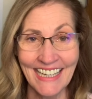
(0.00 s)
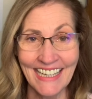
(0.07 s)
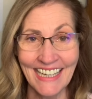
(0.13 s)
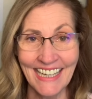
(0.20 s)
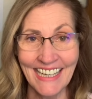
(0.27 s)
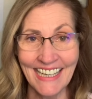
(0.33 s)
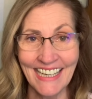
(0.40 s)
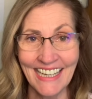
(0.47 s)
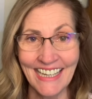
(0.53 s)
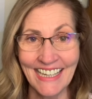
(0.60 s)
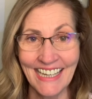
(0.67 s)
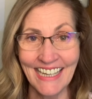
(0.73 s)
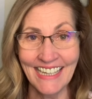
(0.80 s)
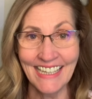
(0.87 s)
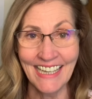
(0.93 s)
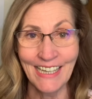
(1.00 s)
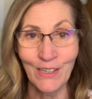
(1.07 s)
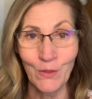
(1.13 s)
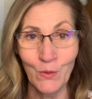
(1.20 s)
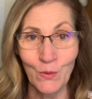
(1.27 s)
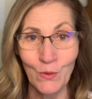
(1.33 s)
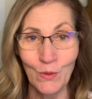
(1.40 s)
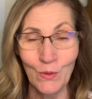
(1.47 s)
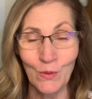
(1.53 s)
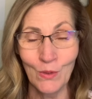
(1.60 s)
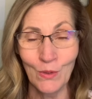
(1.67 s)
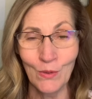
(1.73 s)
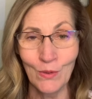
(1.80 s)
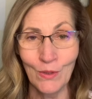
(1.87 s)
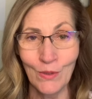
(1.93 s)
knee, knee, nay, nay, nay, nay,
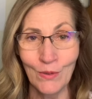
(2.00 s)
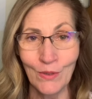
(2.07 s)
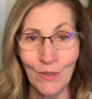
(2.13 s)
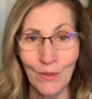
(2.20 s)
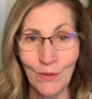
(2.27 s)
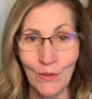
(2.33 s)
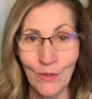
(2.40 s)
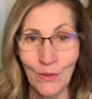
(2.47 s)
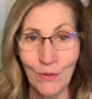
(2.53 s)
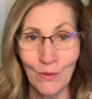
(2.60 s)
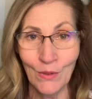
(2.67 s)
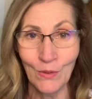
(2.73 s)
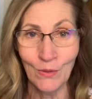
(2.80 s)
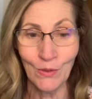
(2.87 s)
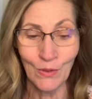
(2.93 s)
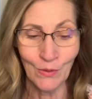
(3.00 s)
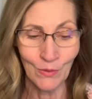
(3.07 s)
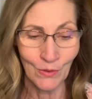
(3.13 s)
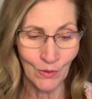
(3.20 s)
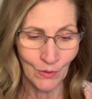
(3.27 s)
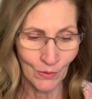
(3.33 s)
nay, nay, nay, nay, new, new, new, new, new, new, new, new.